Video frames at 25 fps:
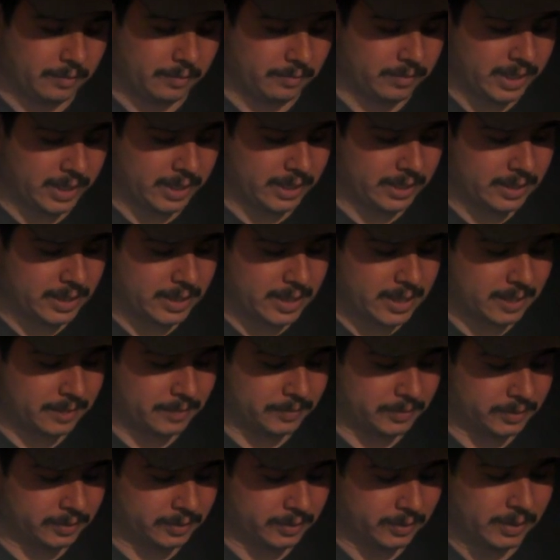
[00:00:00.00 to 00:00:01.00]
many
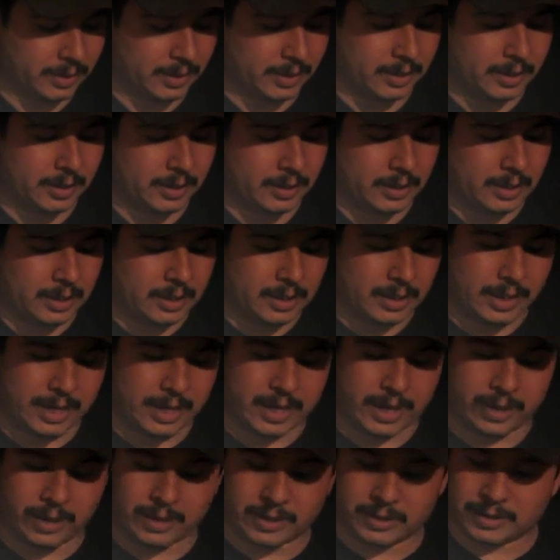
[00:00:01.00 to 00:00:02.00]
times
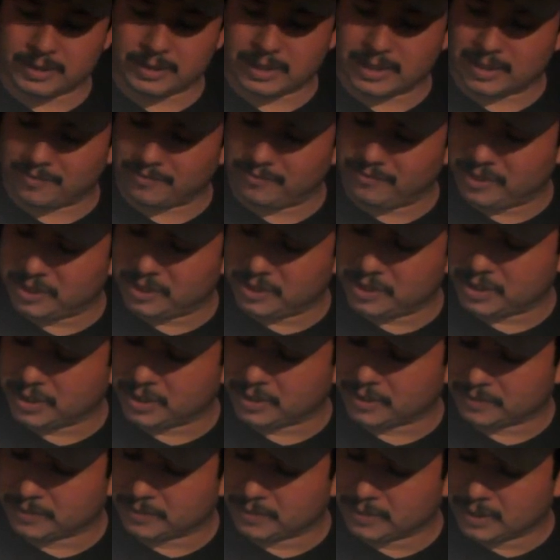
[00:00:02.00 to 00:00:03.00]
the areas that I'm
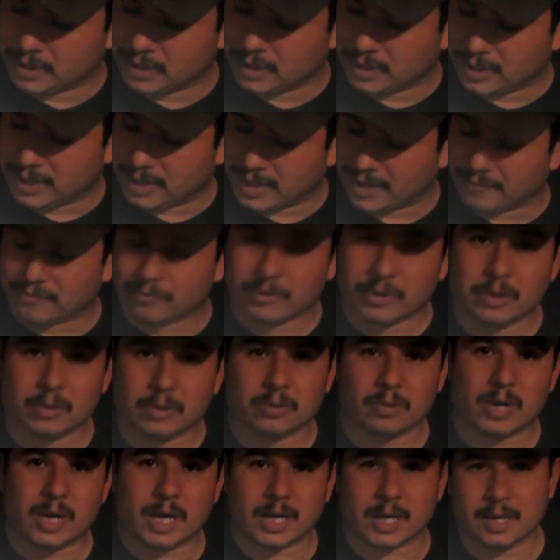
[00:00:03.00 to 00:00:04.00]
fishing have
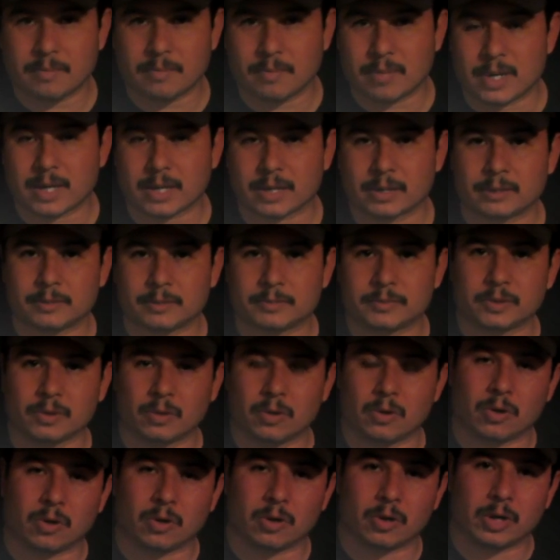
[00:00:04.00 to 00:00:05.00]
real rocky bottoms,
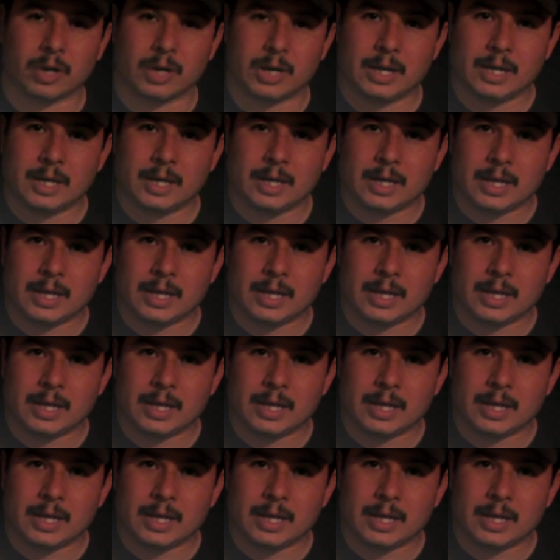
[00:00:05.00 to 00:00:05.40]
or